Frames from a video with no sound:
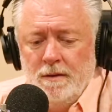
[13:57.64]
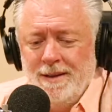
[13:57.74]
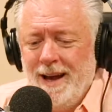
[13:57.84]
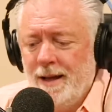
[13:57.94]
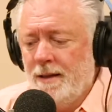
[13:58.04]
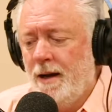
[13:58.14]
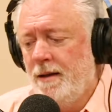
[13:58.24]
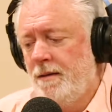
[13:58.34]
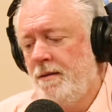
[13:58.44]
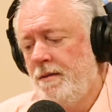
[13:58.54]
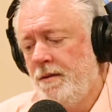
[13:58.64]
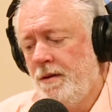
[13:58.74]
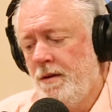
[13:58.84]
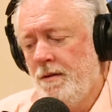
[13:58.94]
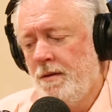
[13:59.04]
Yeah,
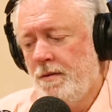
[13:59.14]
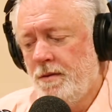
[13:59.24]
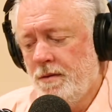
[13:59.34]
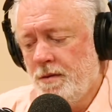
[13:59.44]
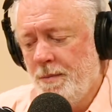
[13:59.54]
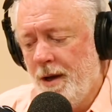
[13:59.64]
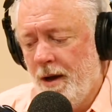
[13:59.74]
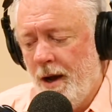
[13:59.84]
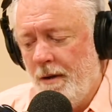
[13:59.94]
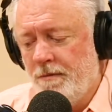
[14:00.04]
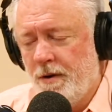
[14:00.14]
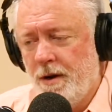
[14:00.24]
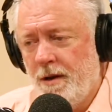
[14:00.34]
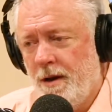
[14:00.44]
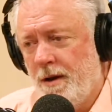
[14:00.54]
to me, I'm
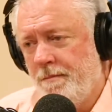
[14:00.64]
very